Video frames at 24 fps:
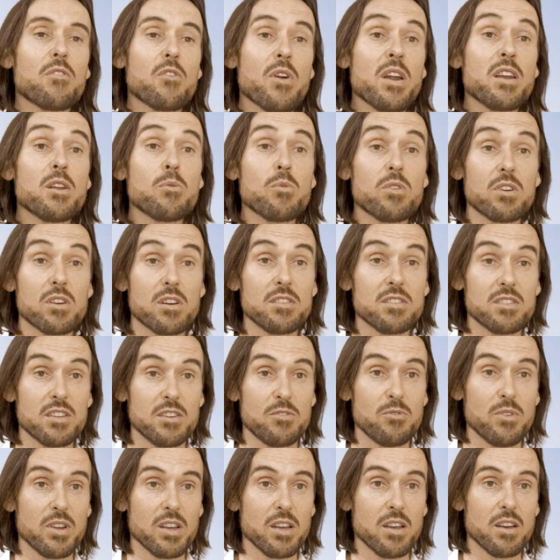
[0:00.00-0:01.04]
For anyone
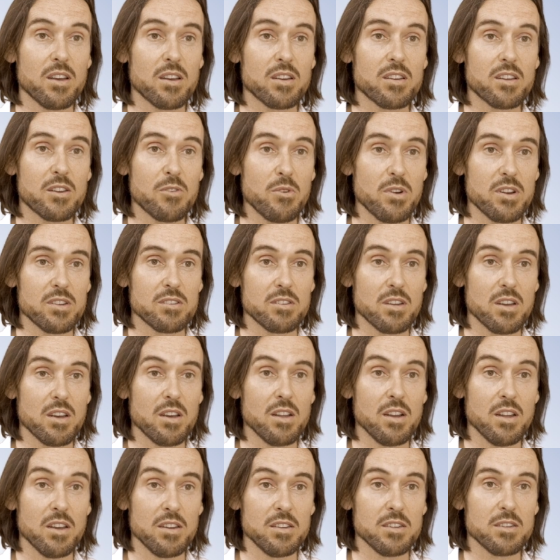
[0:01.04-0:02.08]
considering a career as
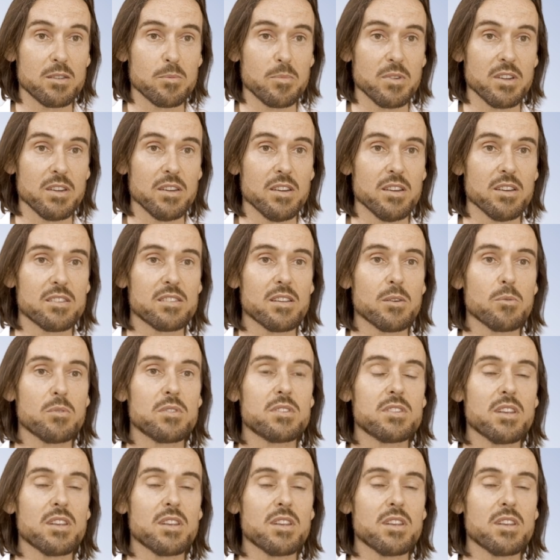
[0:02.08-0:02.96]
a learning disability nurse, I would